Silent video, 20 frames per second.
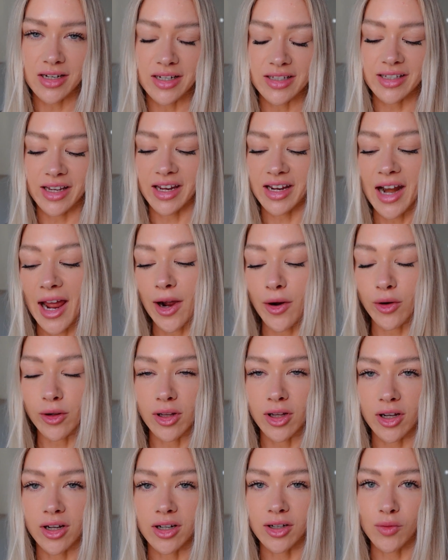It's like an
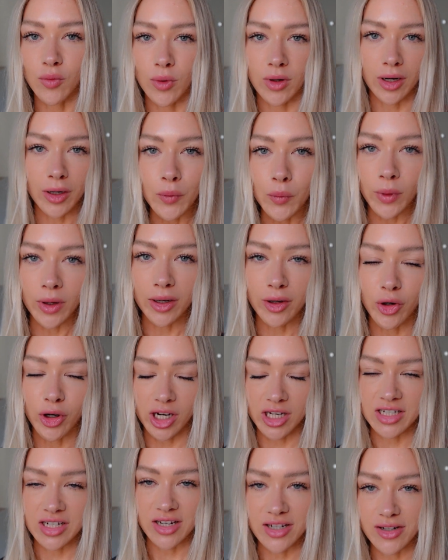hour-long one-on-one
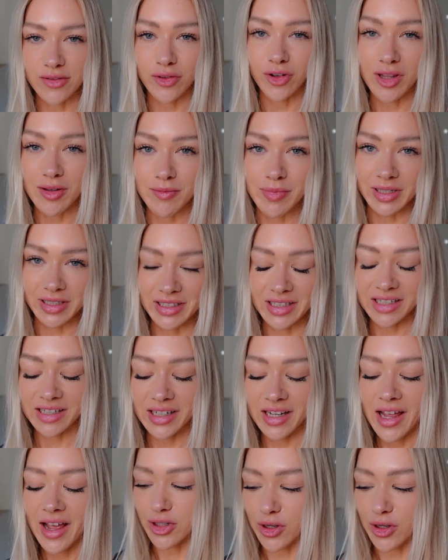orientation for the building.